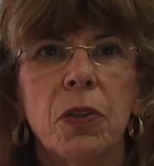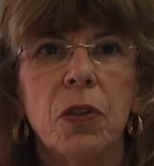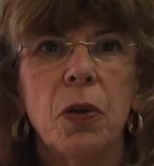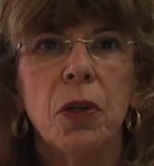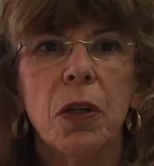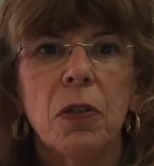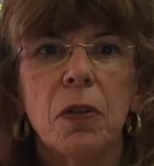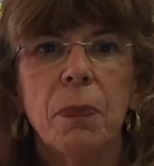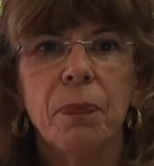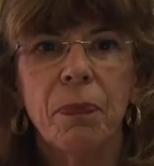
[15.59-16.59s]

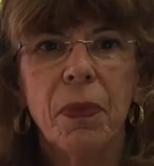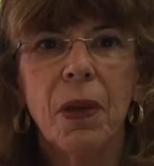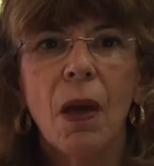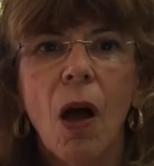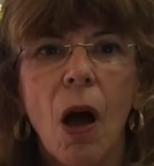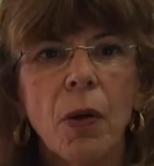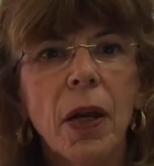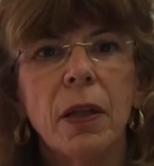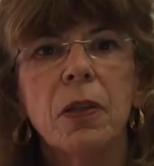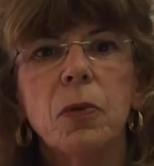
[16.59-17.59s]
series.
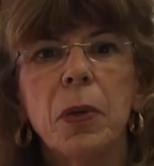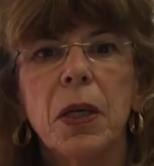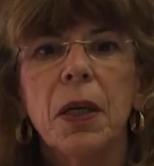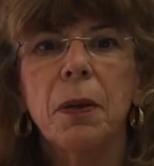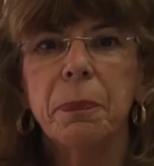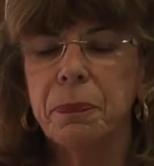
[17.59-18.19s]
Alright, let's begin.